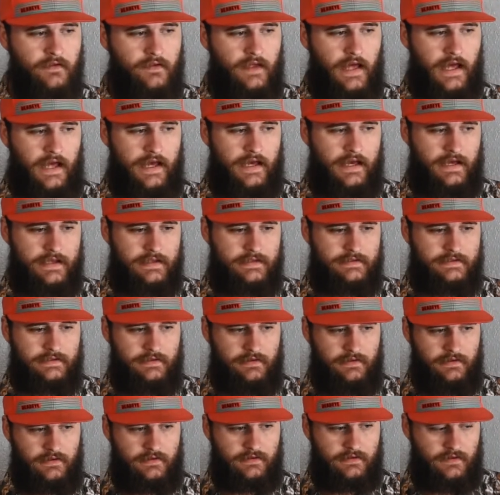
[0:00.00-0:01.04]
to
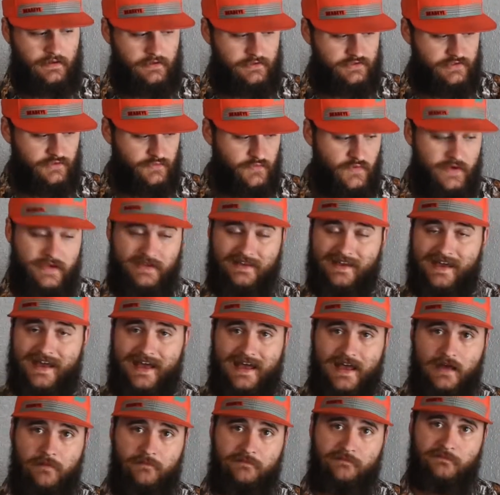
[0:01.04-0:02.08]

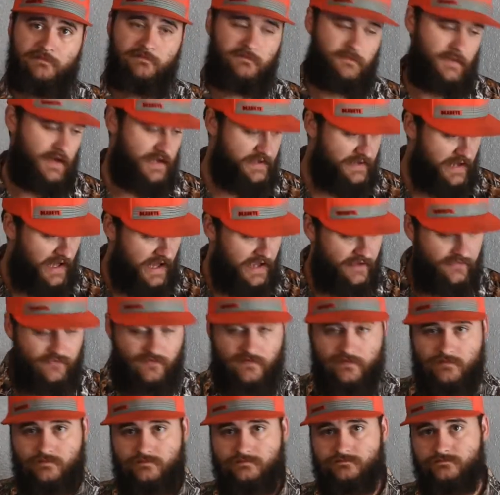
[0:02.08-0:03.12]
recap, a
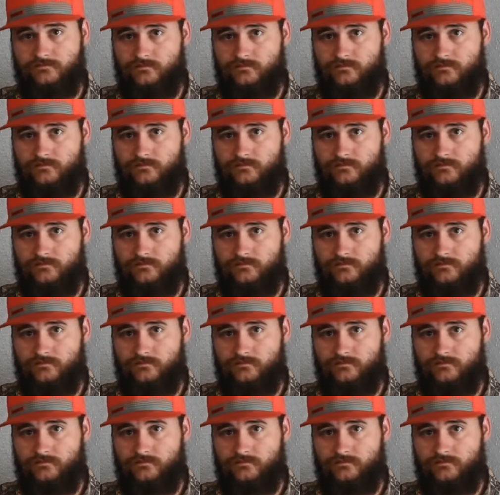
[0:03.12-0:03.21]
knife